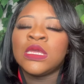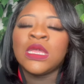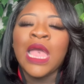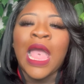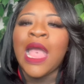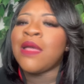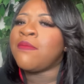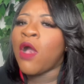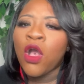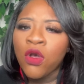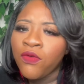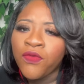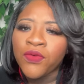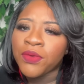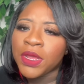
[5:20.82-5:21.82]
I'm
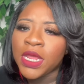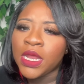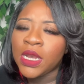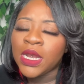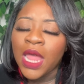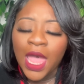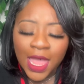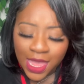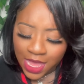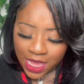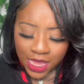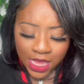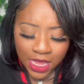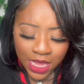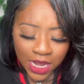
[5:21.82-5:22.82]
over it.
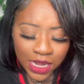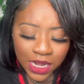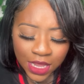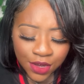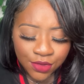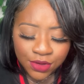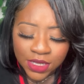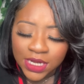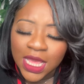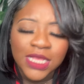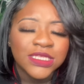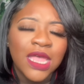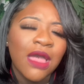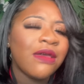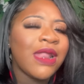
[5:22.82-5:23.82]
Like, literally,
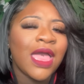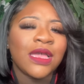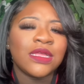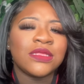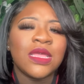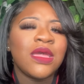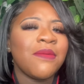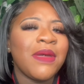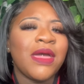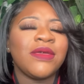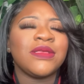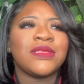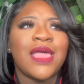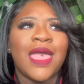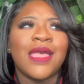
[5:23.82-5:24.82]
that's all I could think about
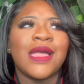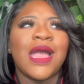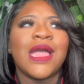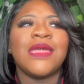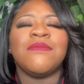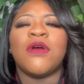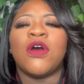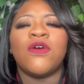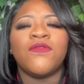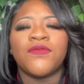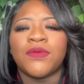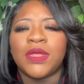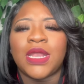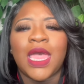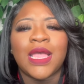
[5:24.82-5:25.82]
is, like, I'm
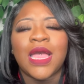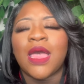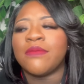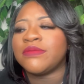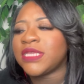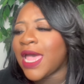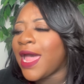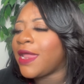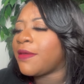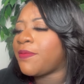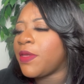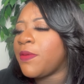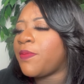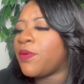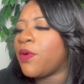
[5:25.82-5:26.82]
over it. Like, I'm tired of
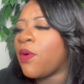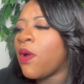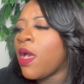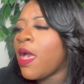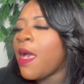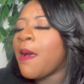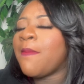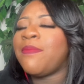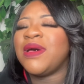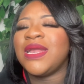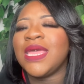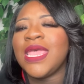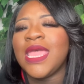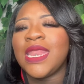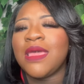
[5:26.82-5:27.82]
people
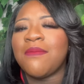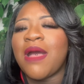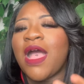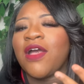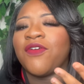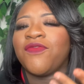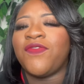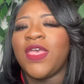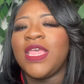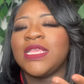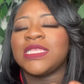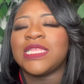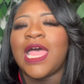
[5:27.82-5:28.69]
playing in my face.